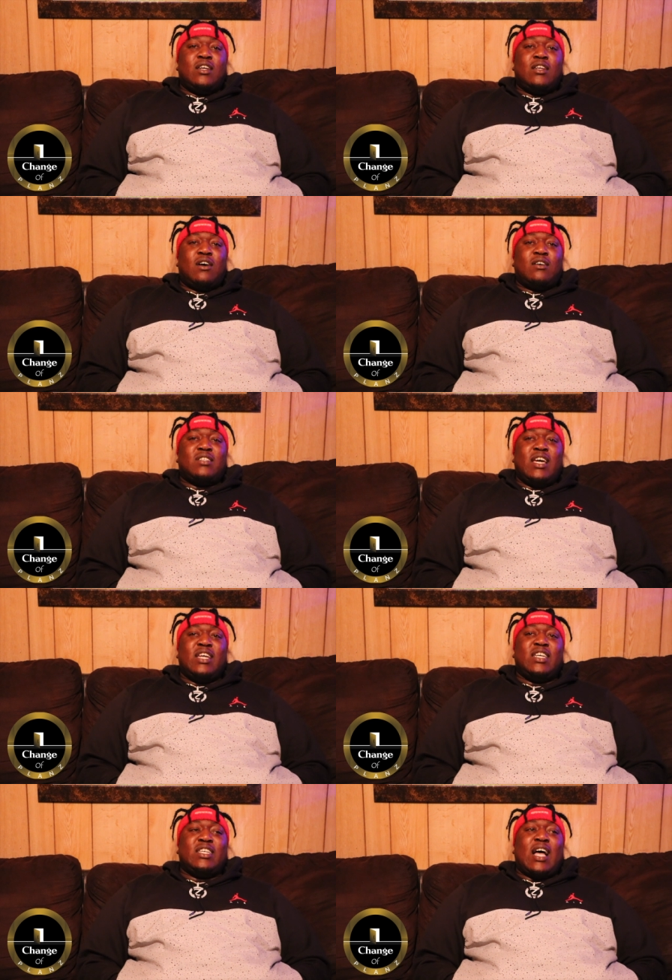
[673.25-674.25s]
You know what I'm
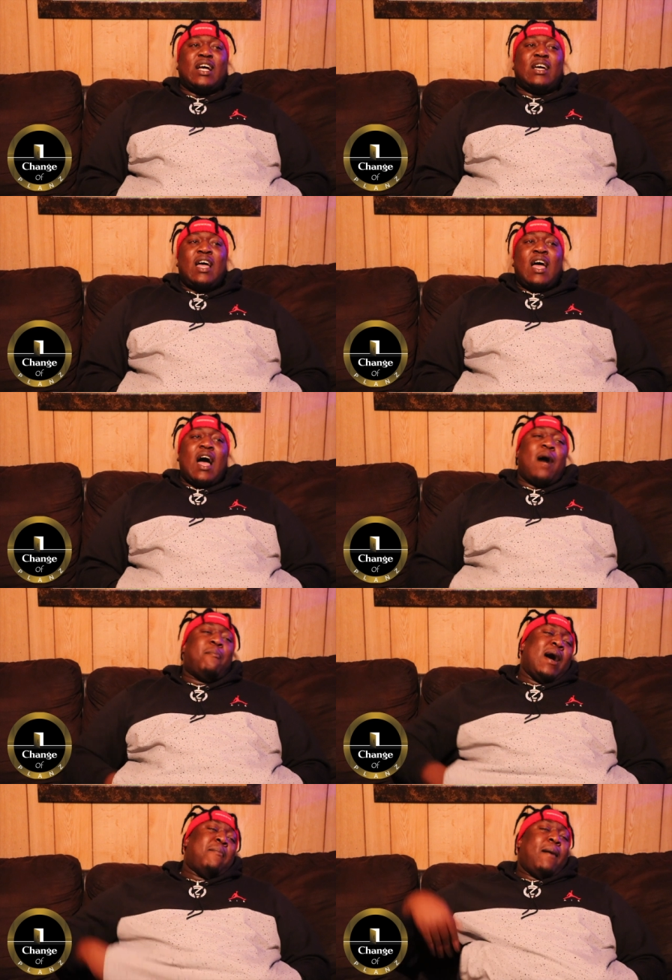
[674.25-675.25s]
saying? Just I I
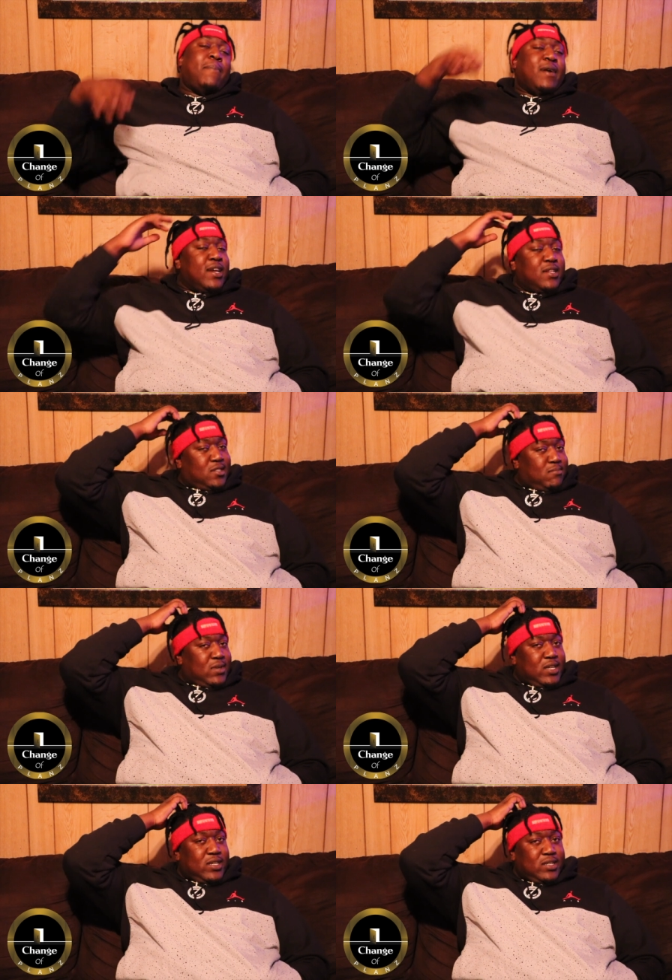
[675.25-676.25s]
mind my business,
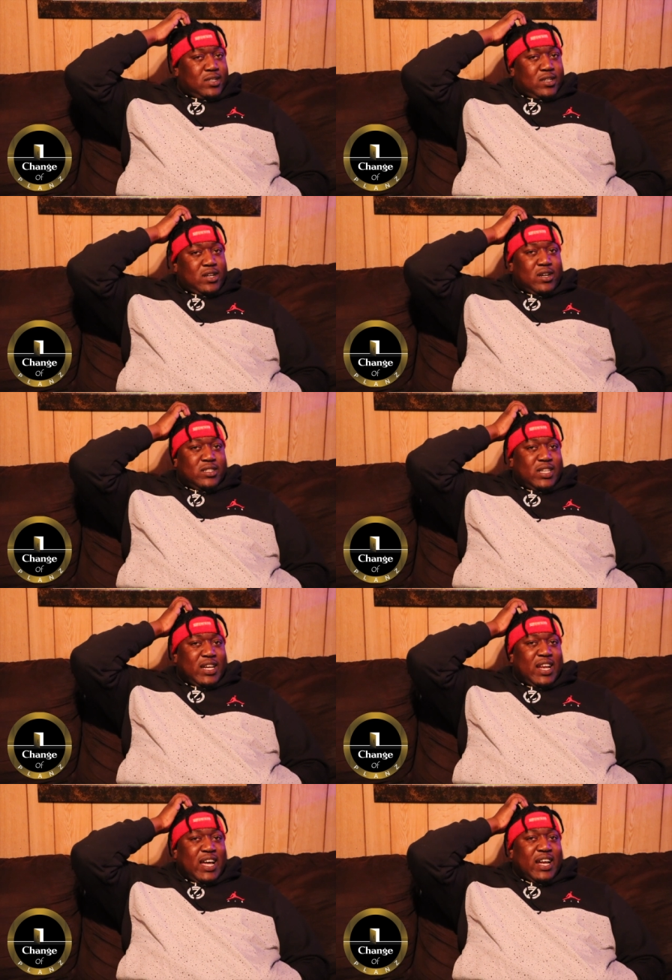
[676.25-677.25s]
man. Mm-hmm. You know what I'm
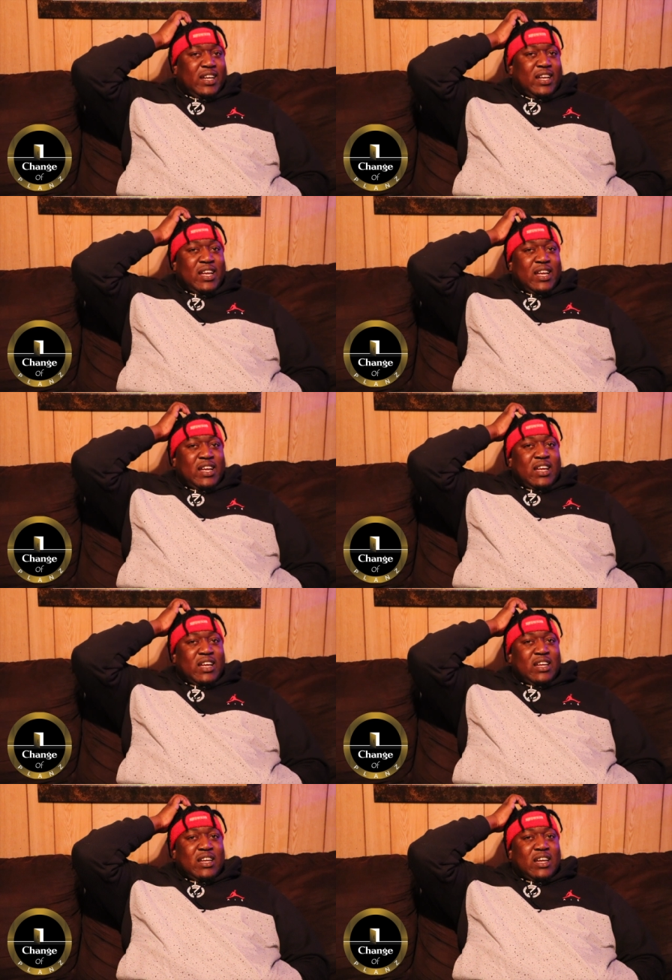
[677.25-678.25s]
saying? Like
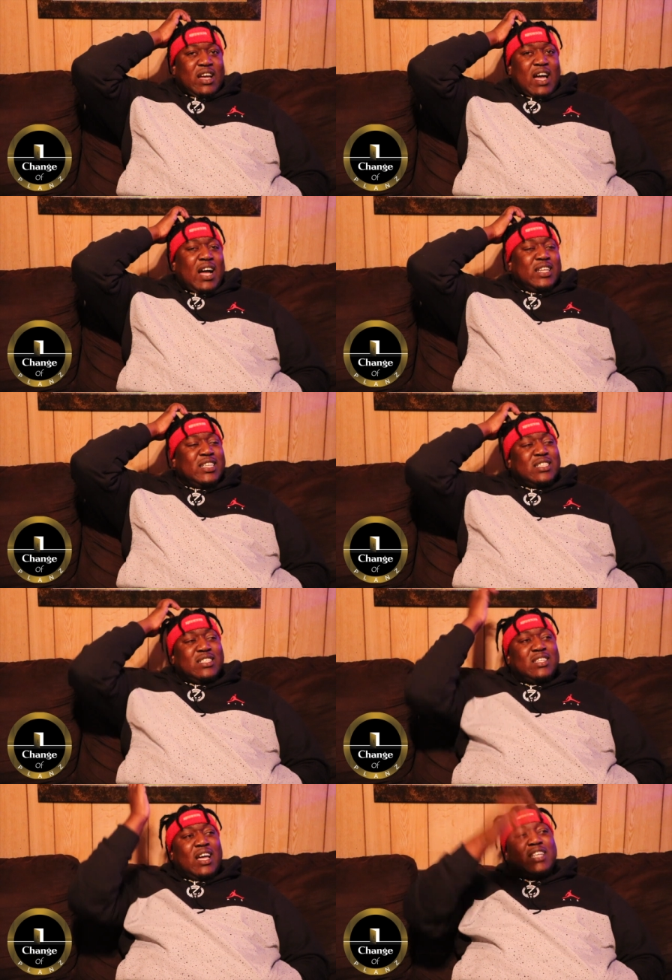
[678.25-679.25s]
I
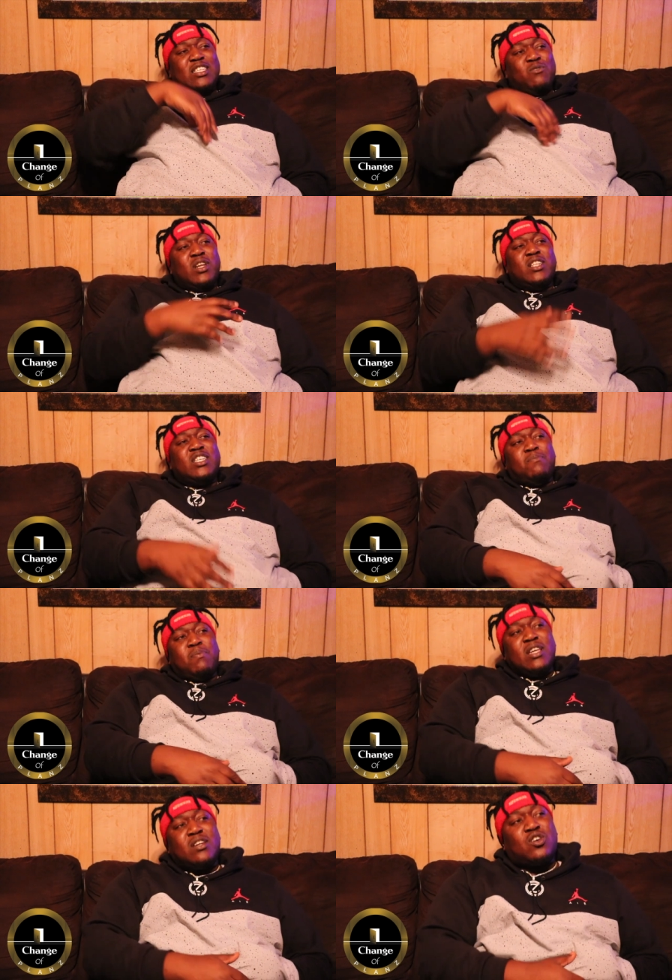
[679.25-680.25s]
just I just really just
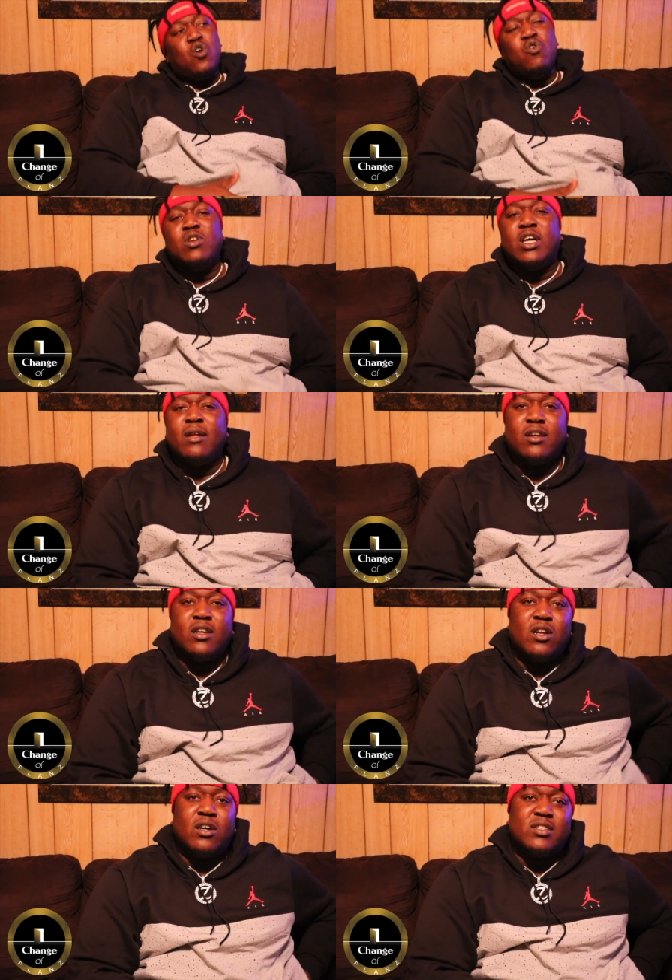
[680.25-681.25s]
be cooling.
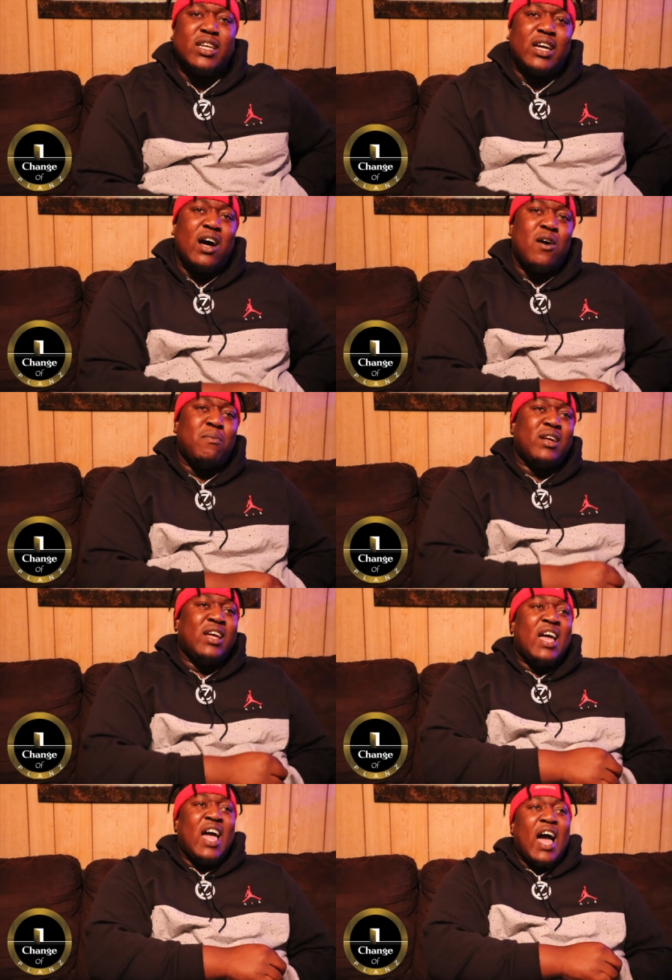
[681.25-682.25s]
You know what I'm saying?
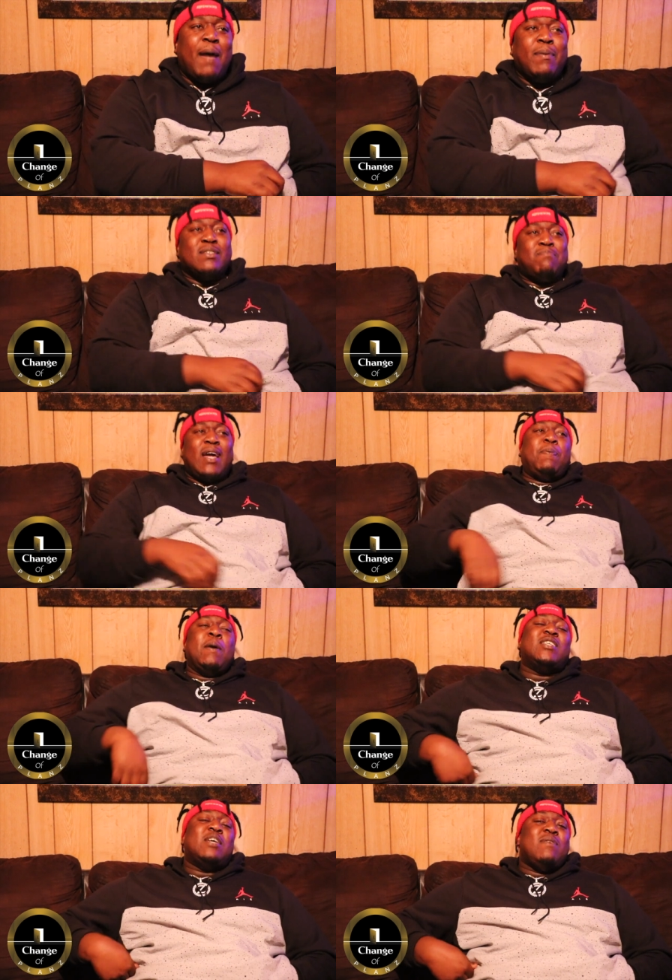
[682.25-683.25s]
I, I mean, man,
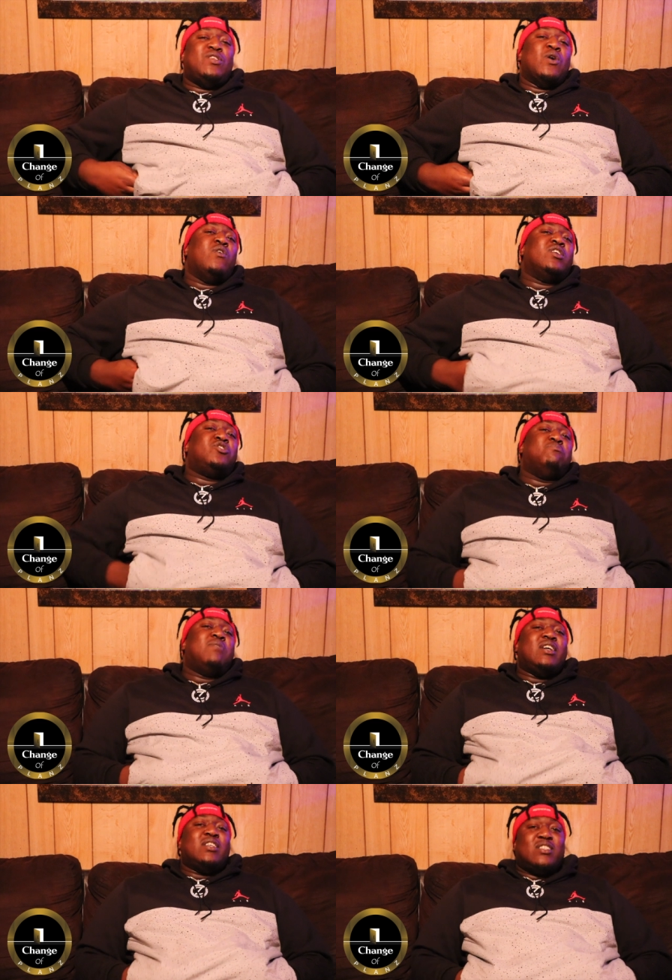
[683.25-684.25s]
people just be doing too
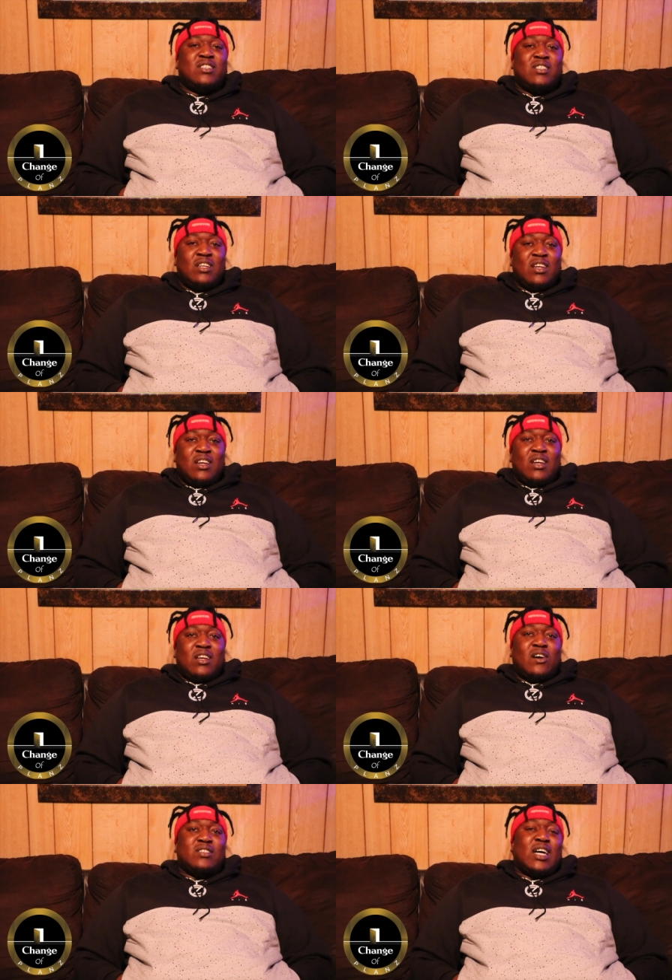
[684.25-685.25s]
much. Mm-hmm. You know
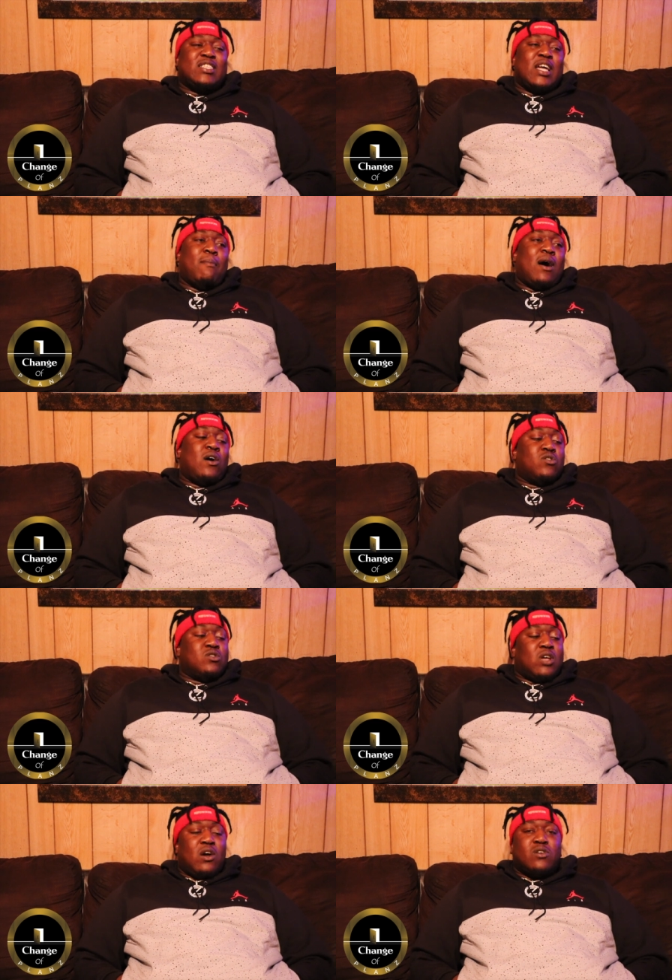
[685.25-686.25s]
what I'm saying? I stay my own
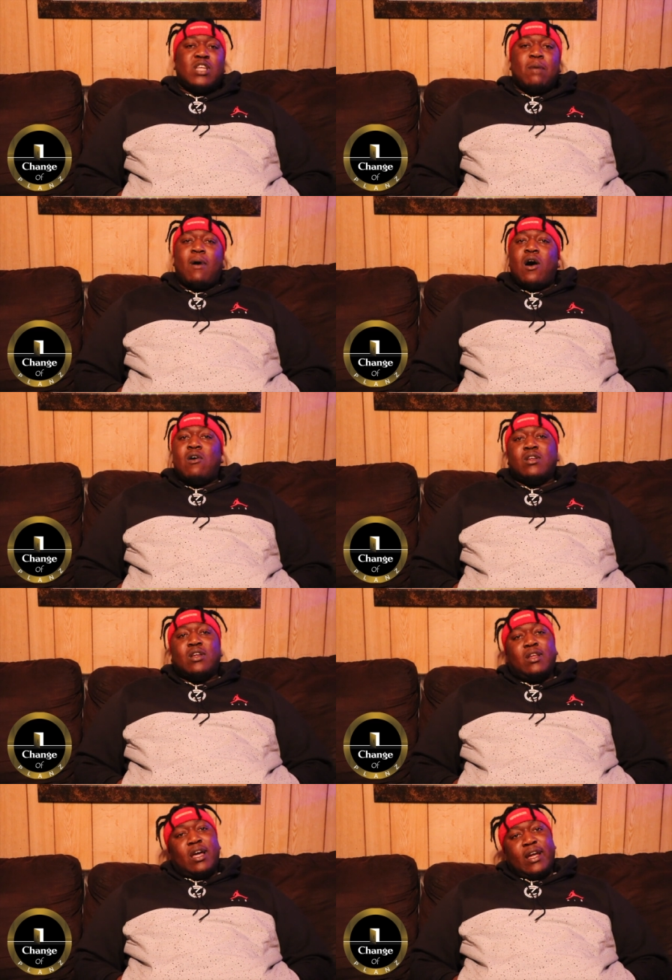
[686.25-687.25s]
zone, stay my own
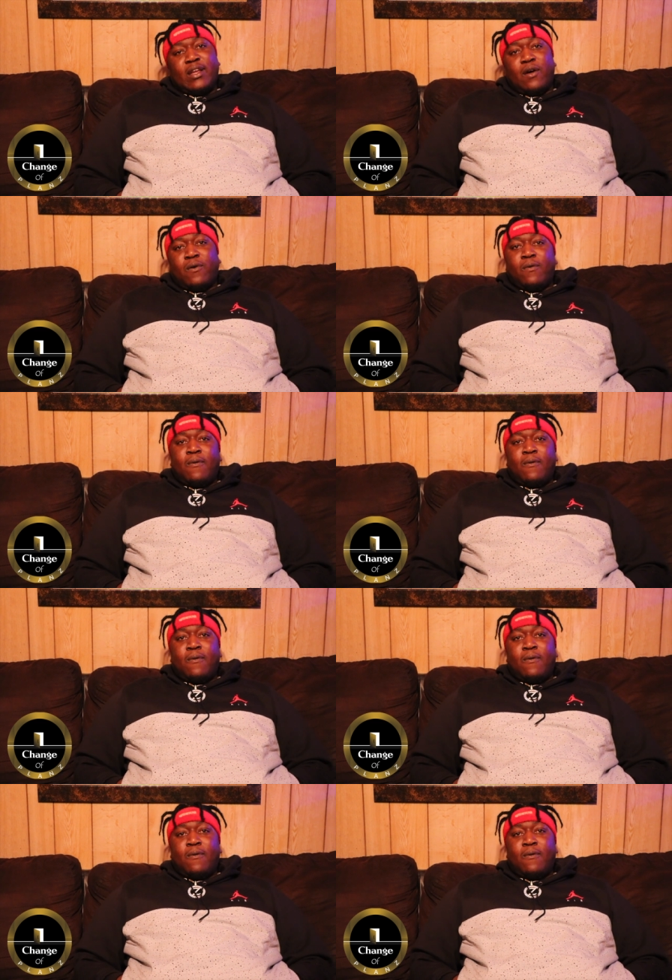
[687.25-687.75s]
little lane. Don't.